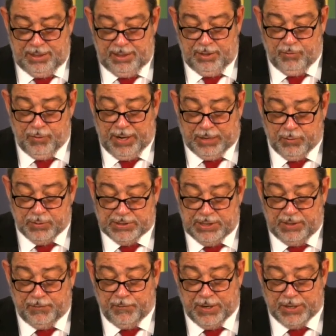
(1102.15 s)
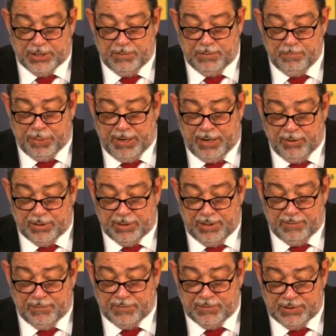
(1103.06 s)
the requisite fresh
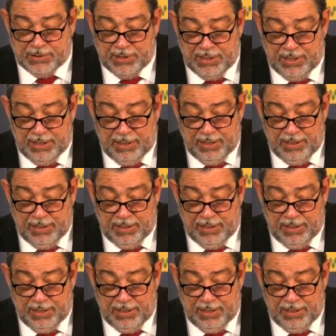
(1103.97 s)
imperatives